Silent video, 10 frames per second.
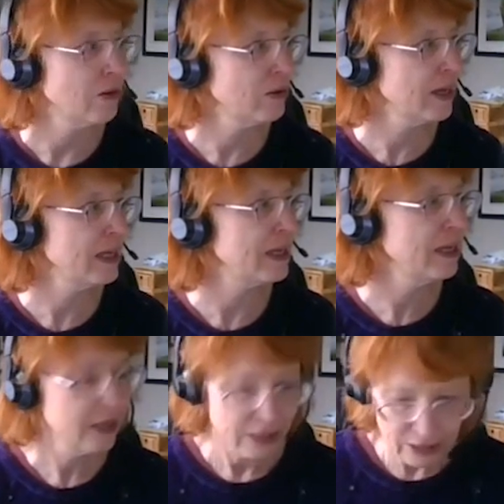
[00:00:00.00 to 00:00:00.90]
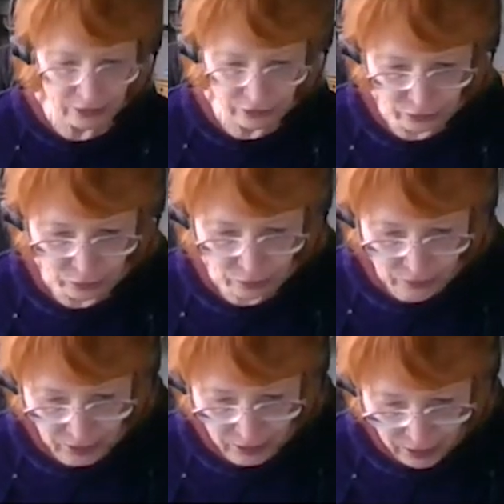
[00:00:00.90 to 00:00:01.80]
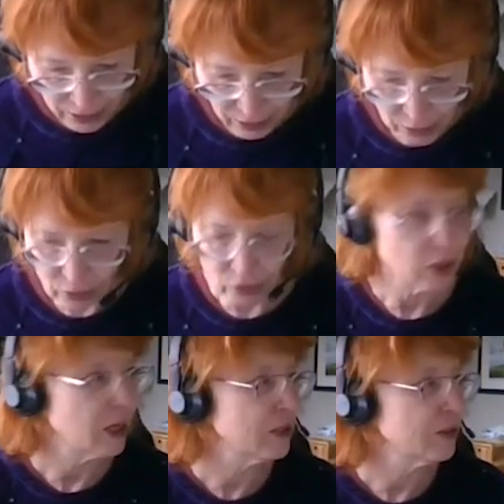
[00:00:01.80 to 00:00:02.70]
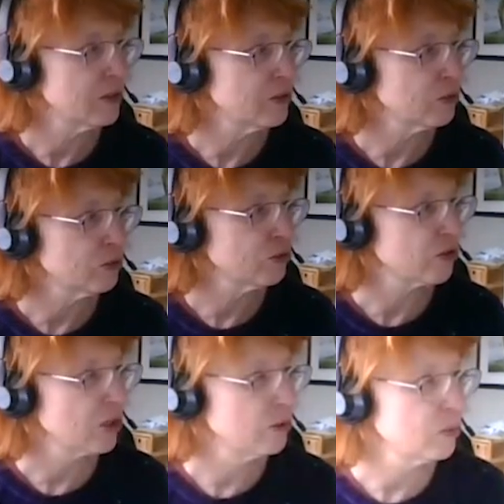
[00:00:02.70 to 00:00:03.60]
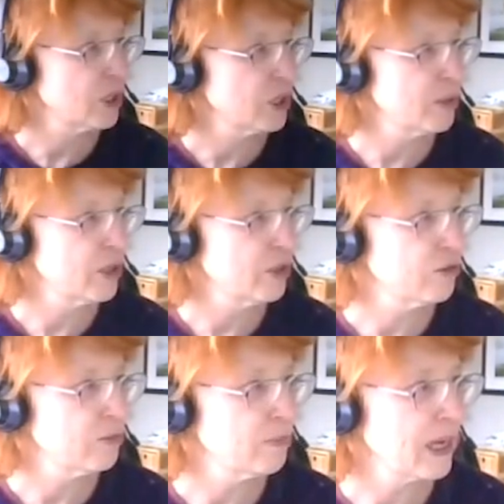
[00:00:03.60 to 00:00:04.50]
Okay, so, and also we're going to be using